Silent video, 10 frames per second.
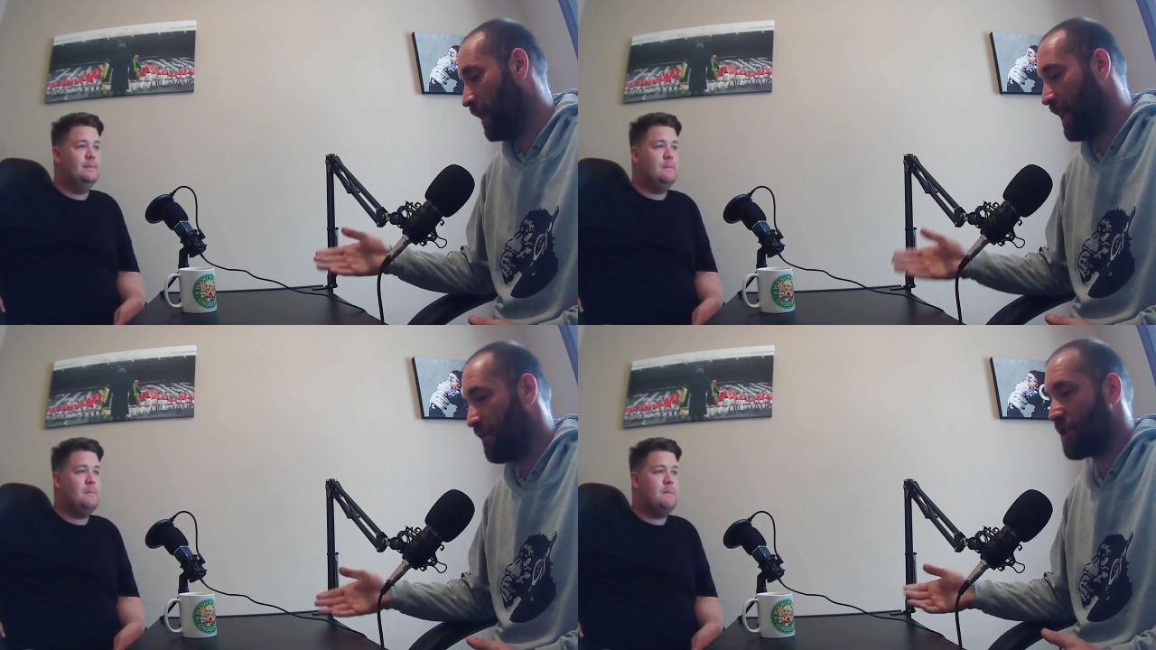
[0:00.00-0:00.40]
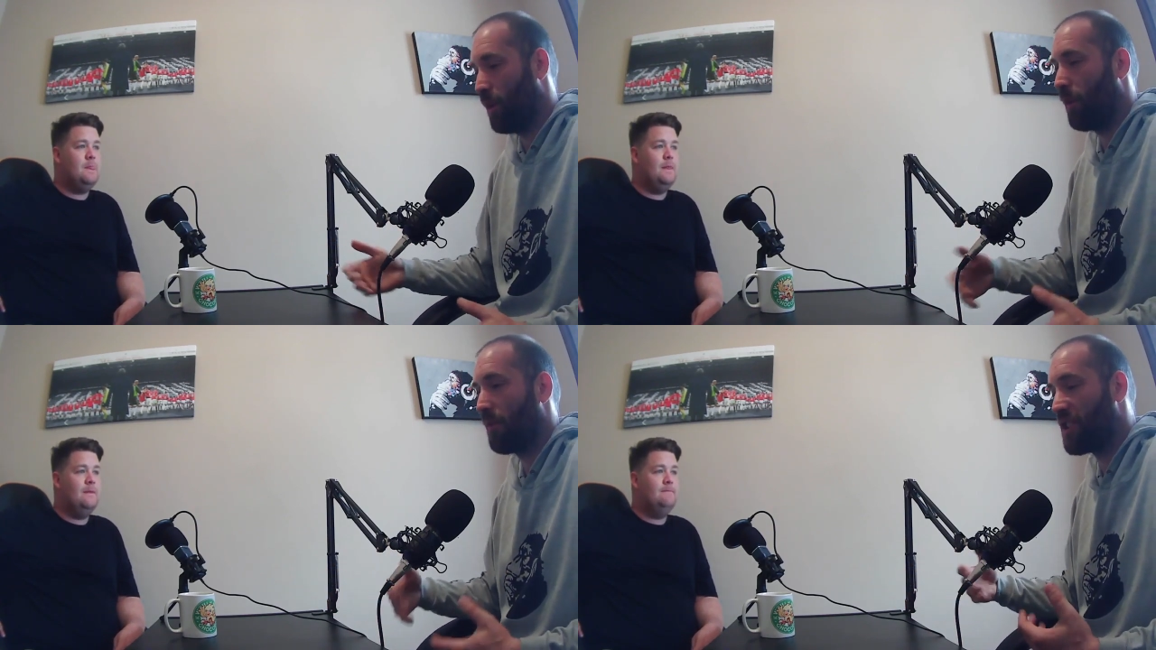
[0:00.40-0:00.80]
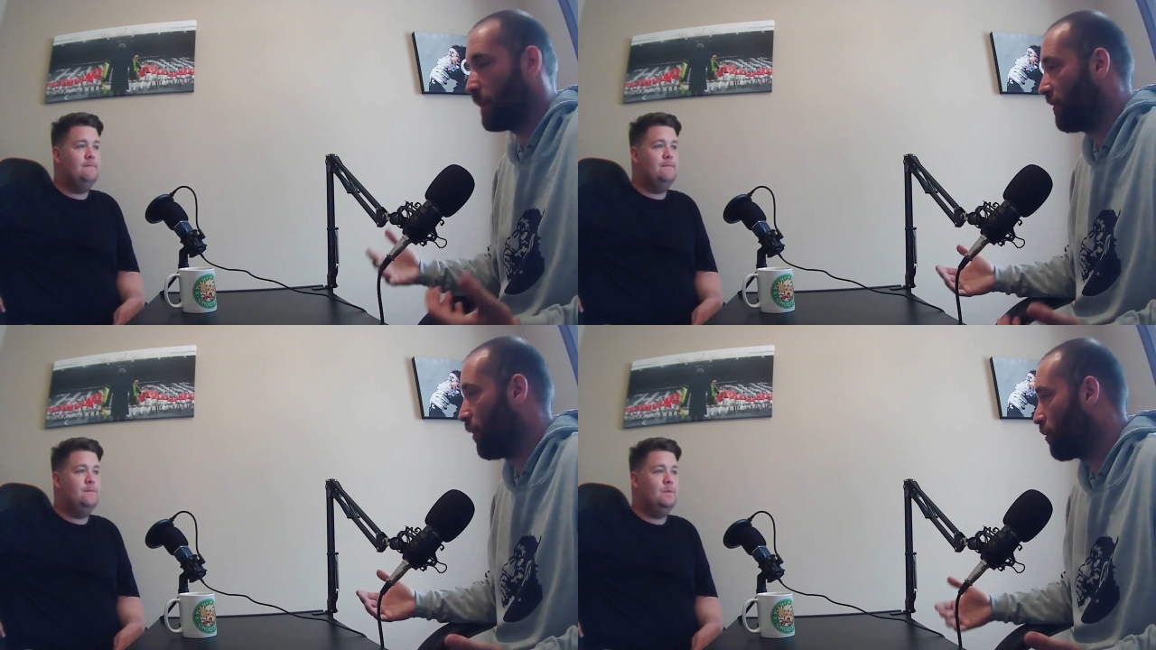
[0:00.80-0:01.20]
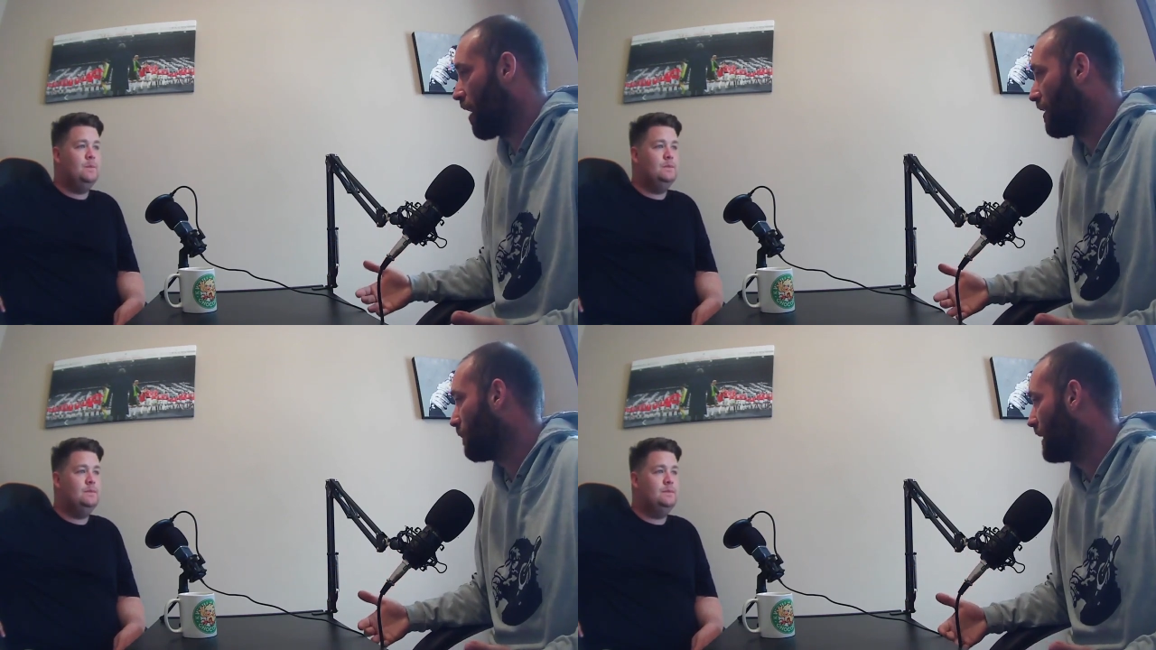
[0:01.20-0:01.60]
Speaker 1: we left school, obviously we've all
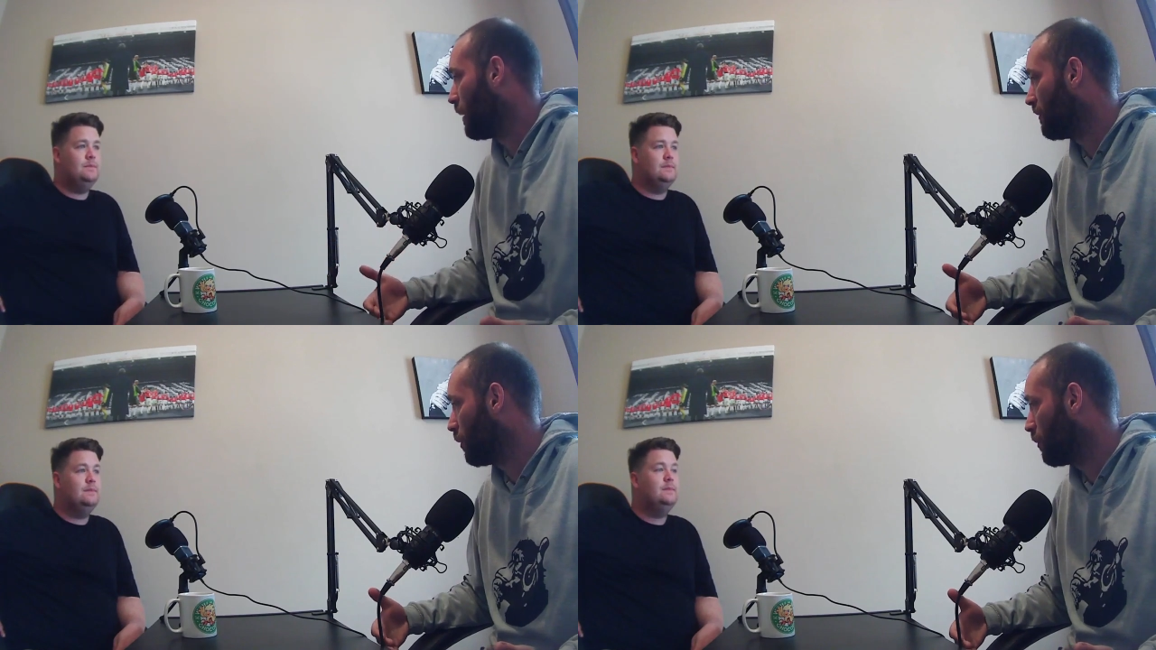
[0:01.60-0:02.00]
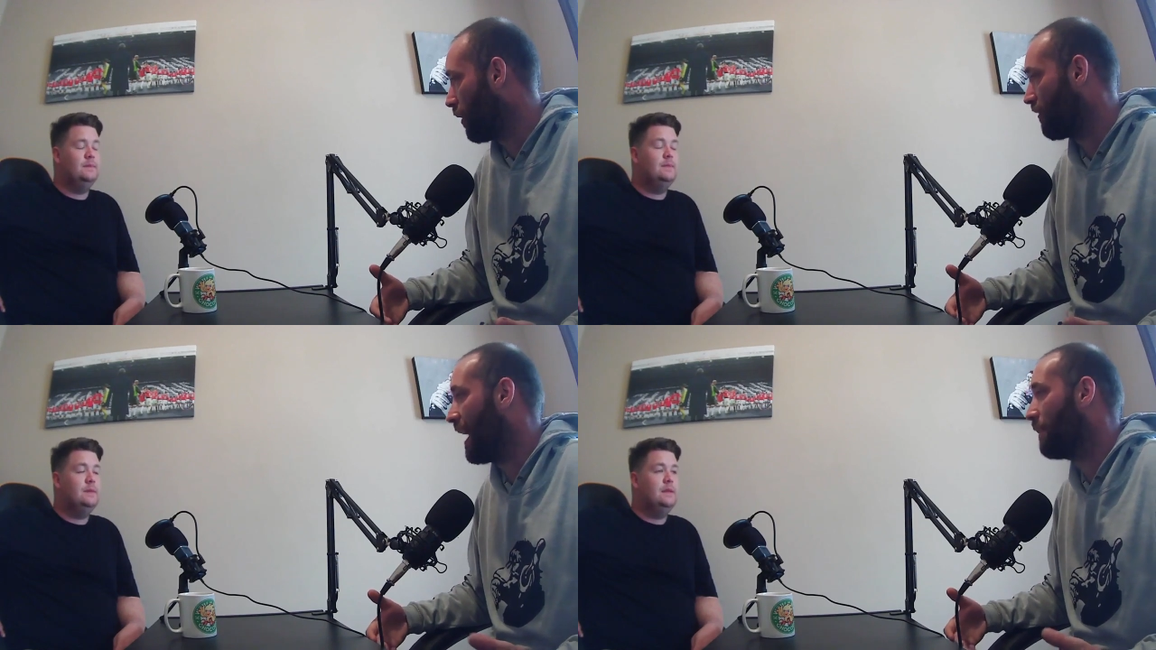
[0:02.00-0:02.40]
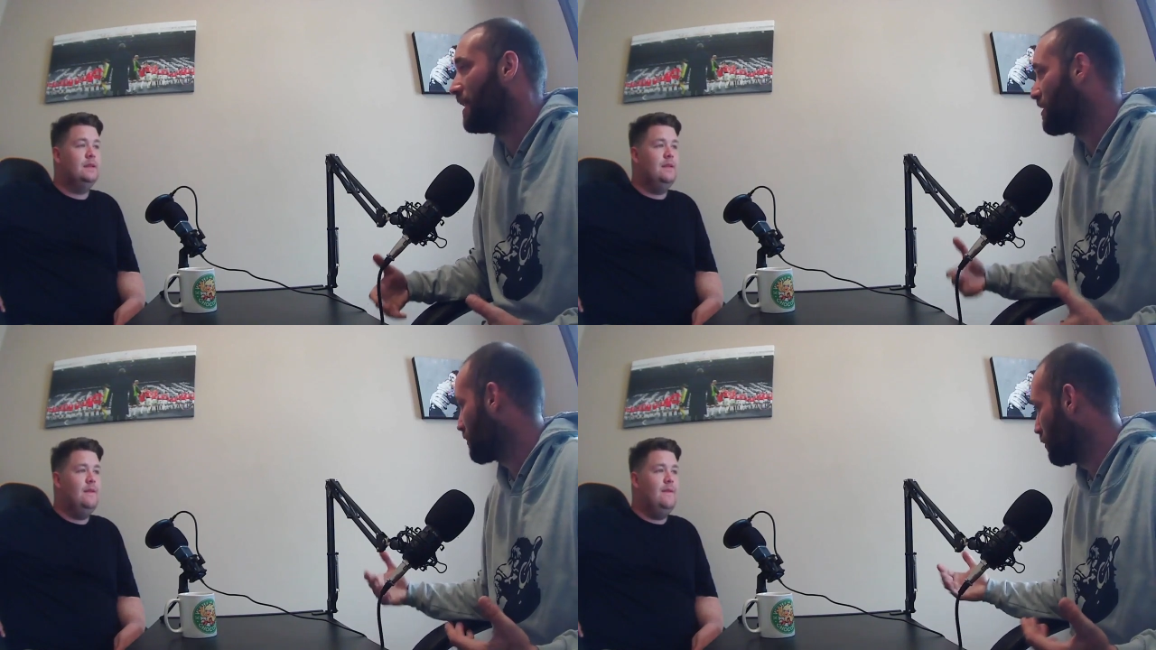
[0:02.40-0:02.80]
grown up now. We've all got families.